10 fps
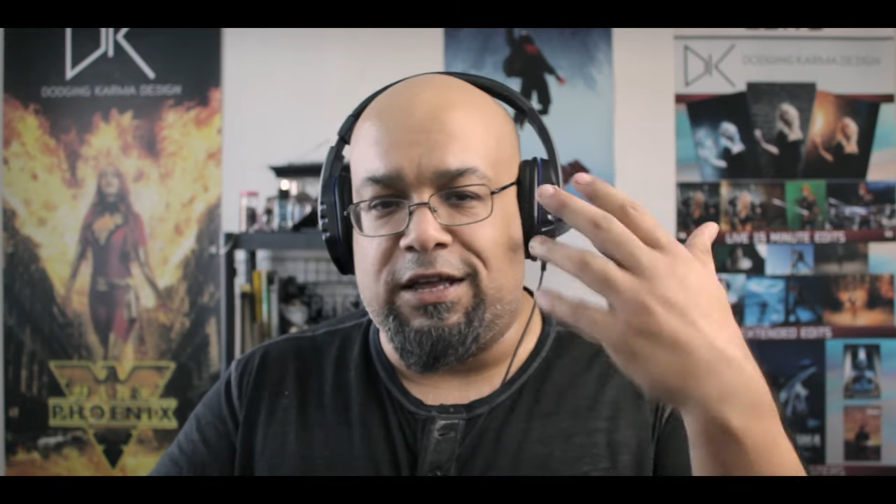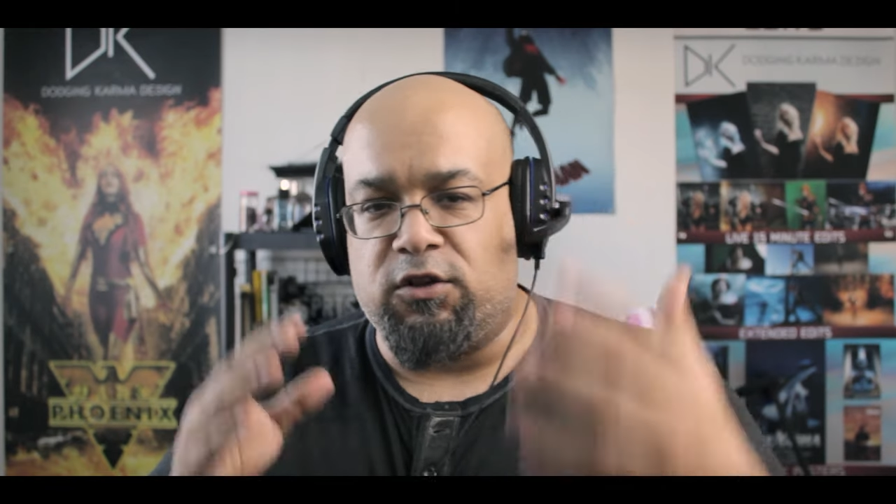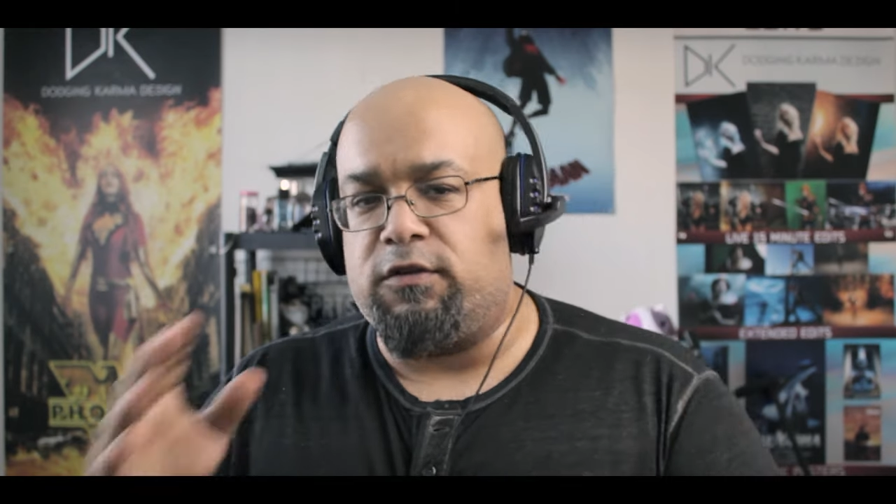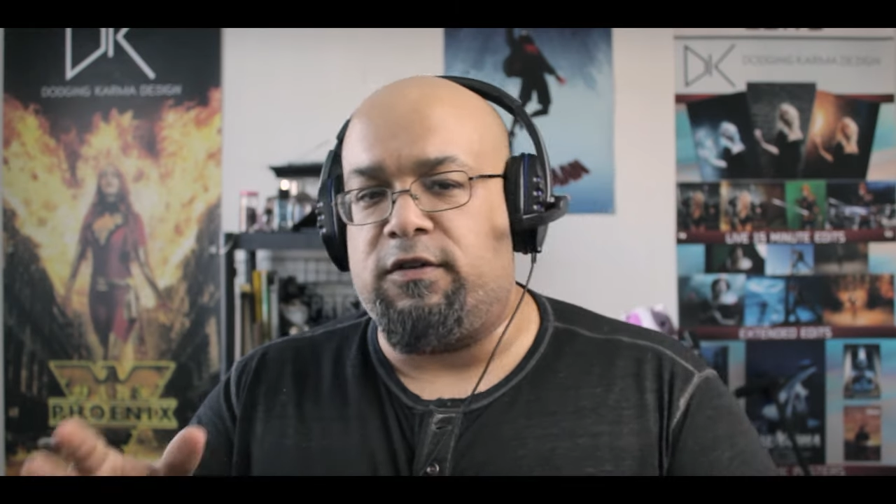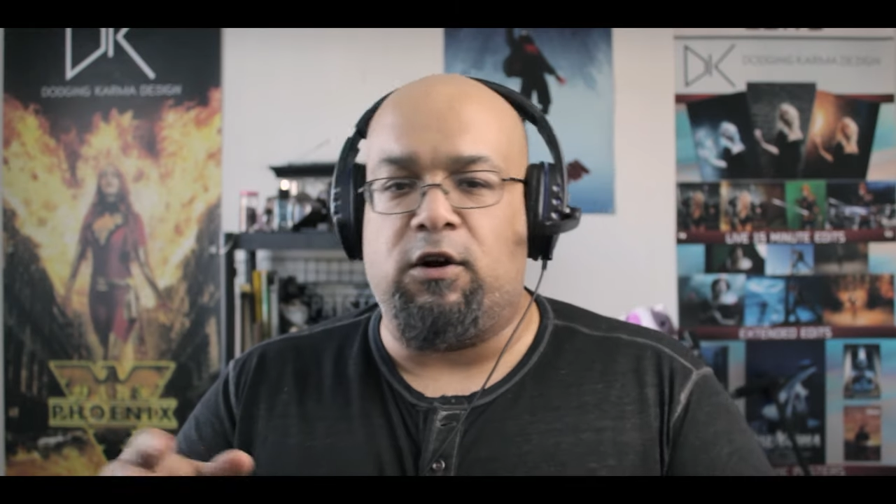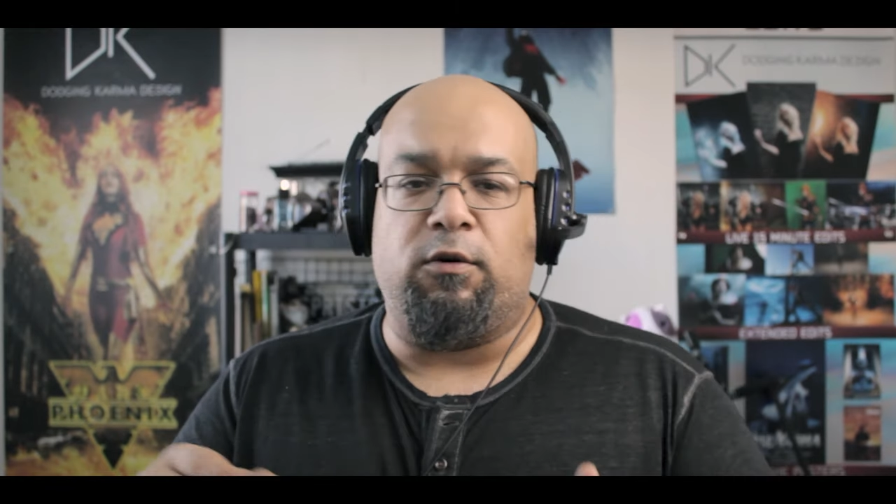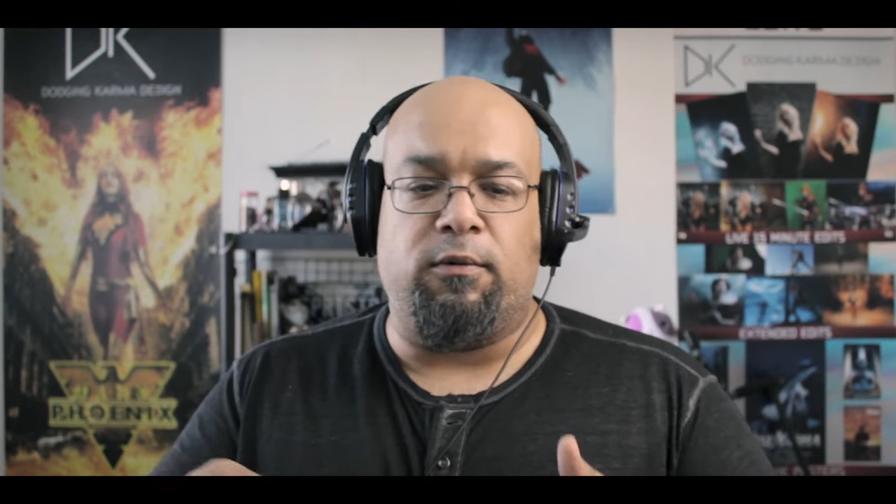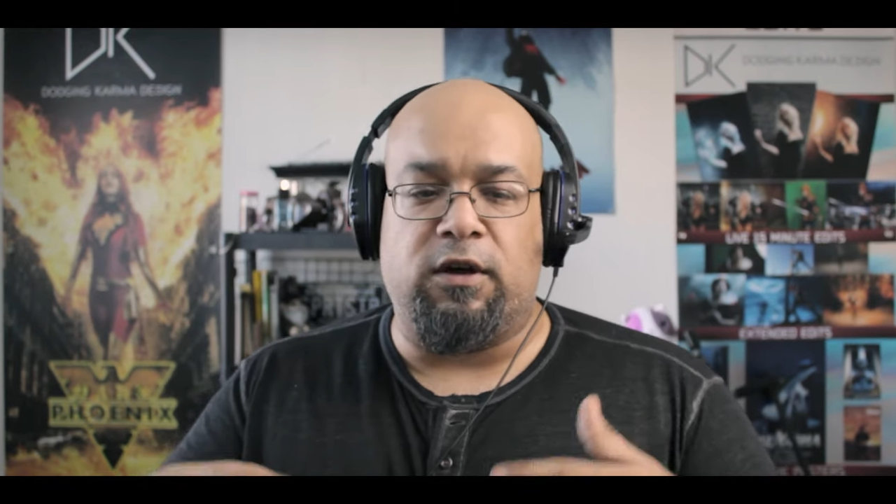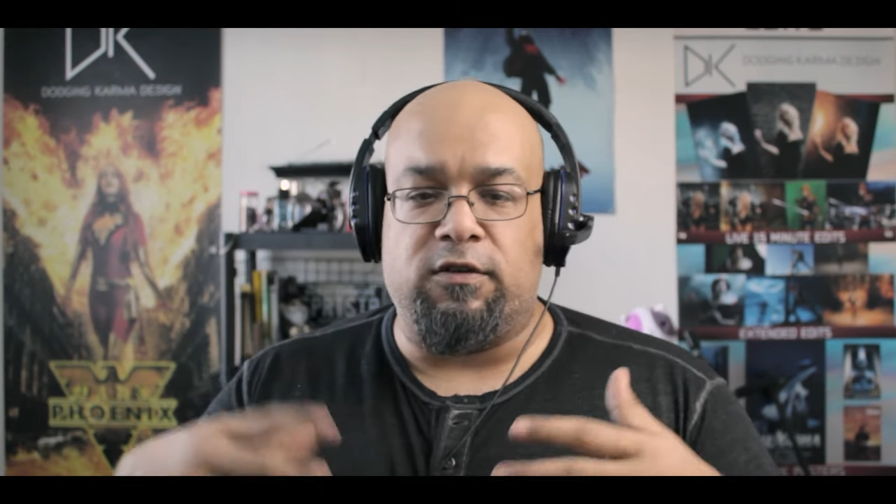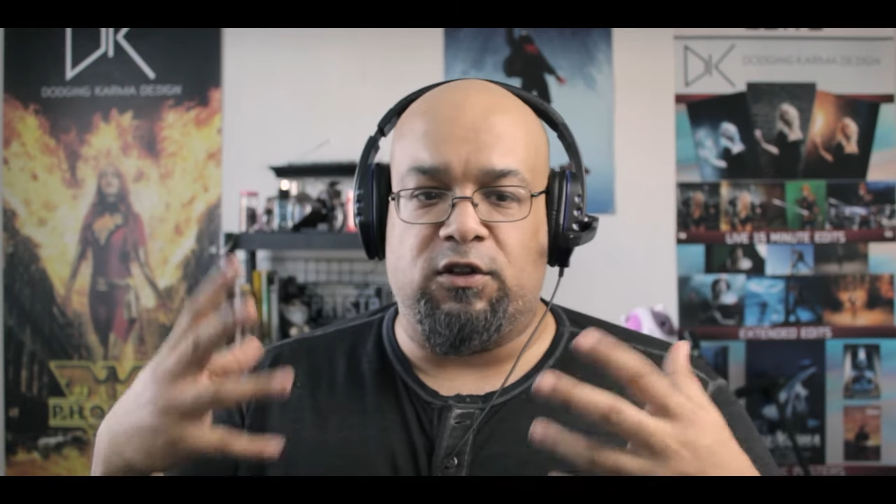It looks
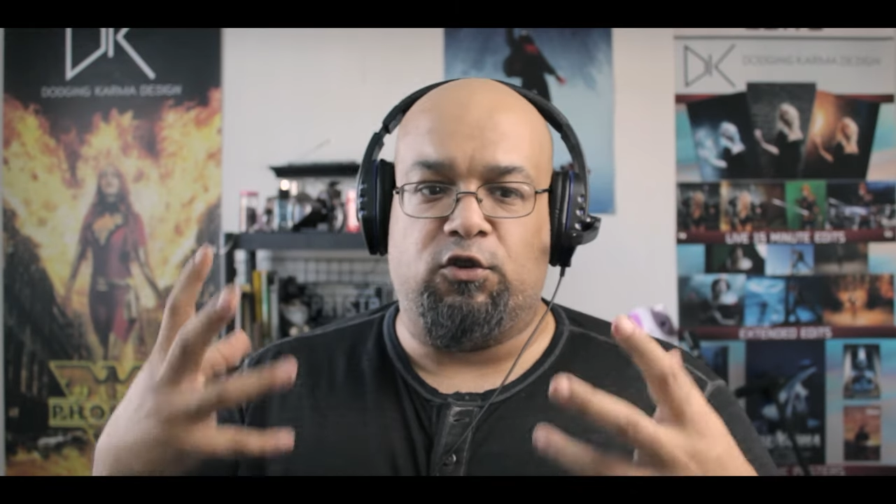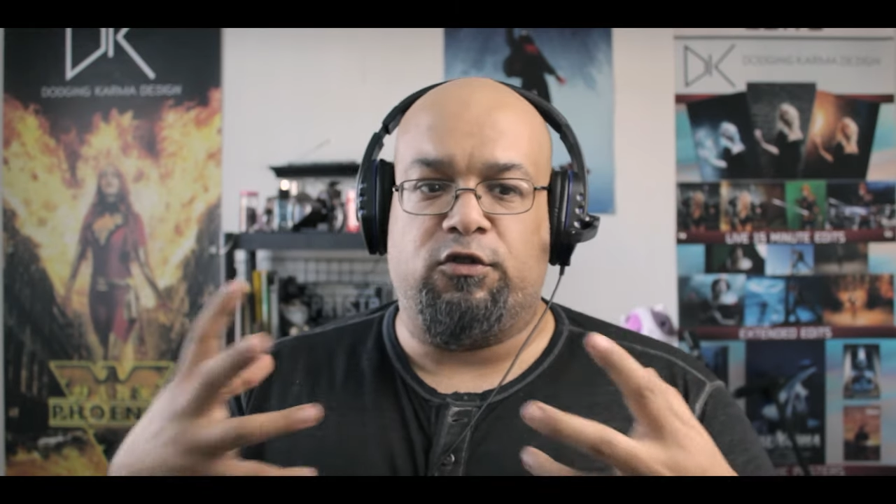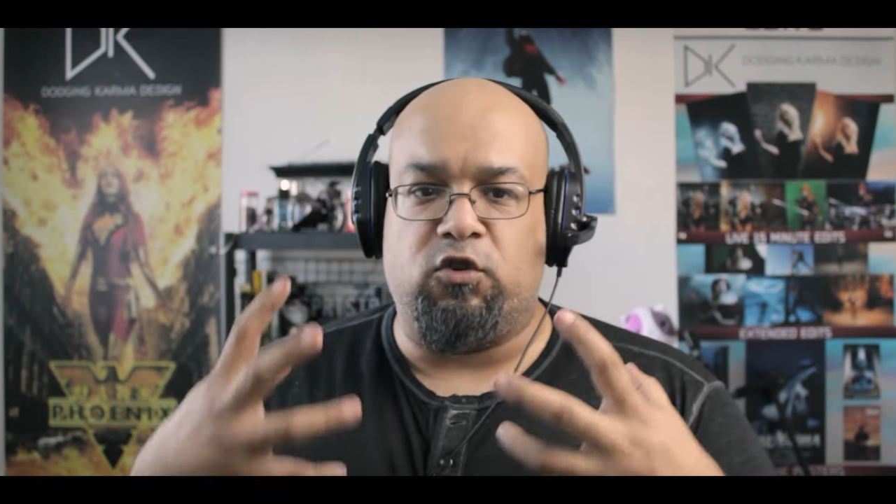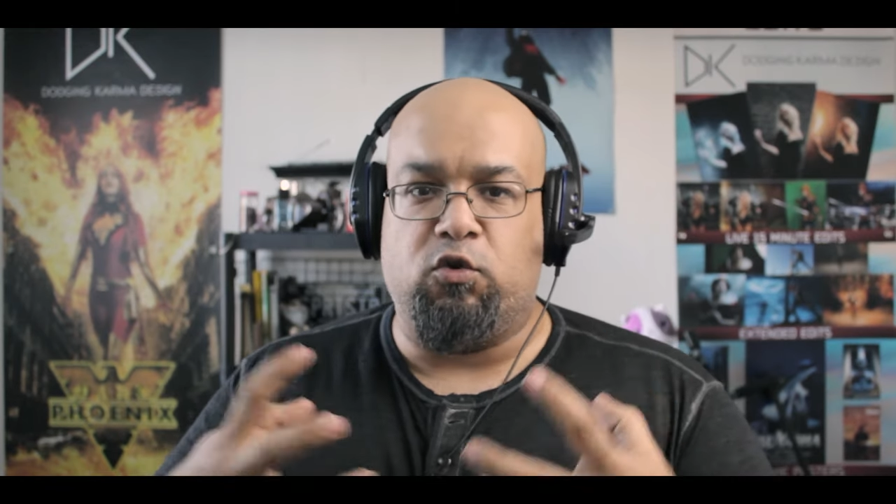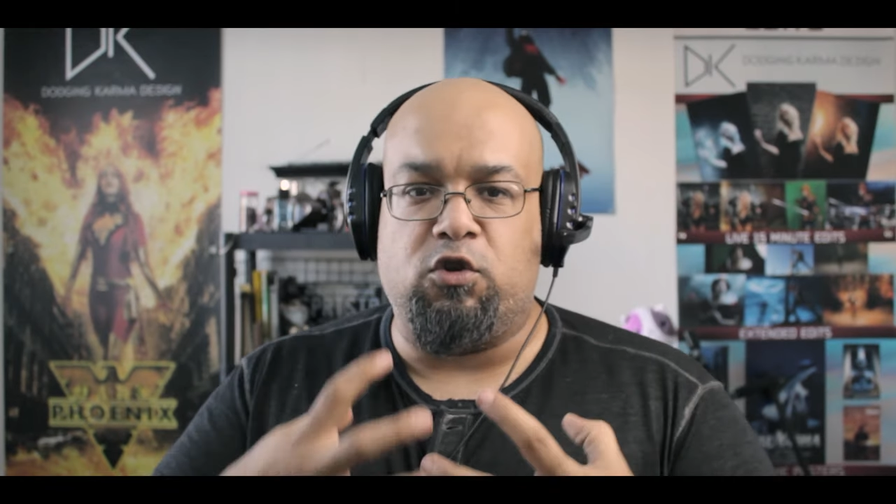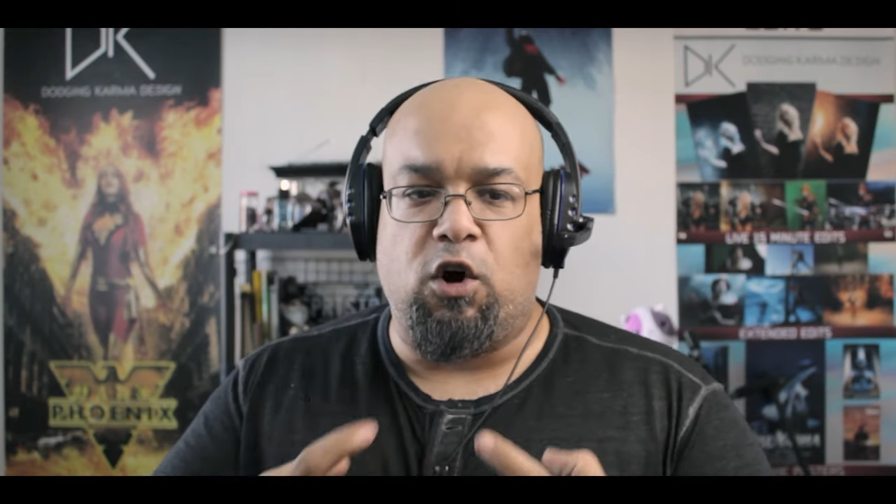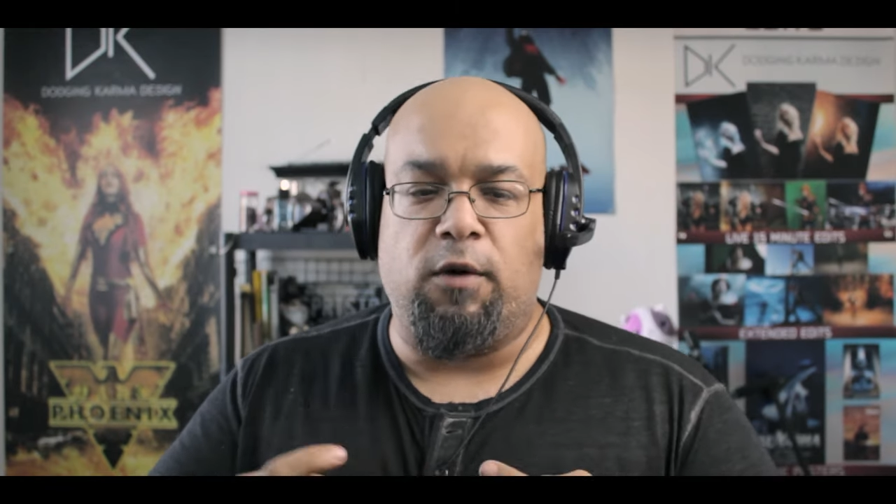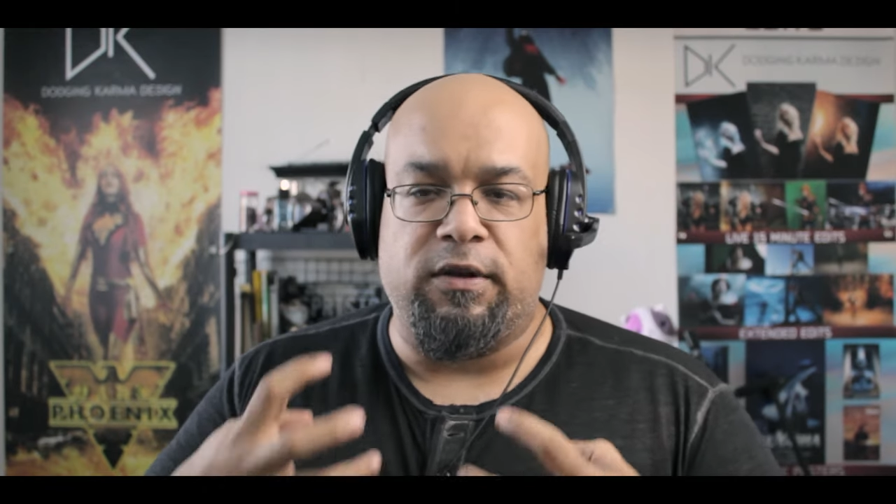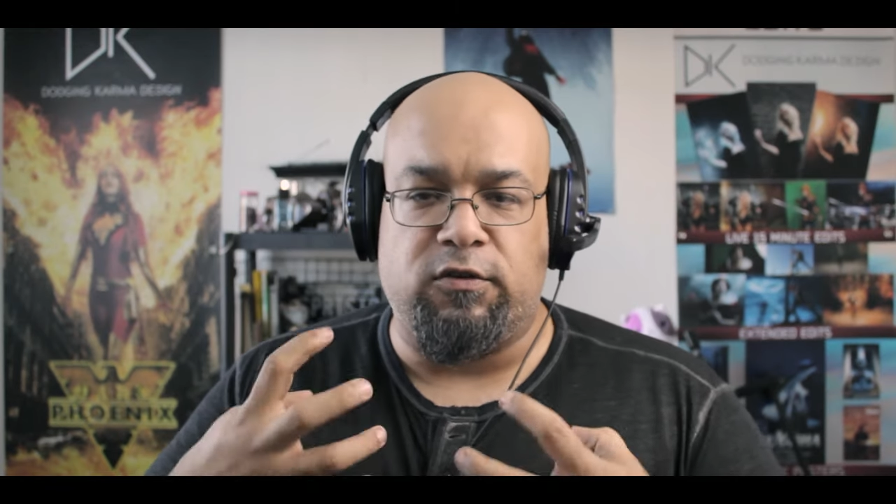terrible because it looks too sharp.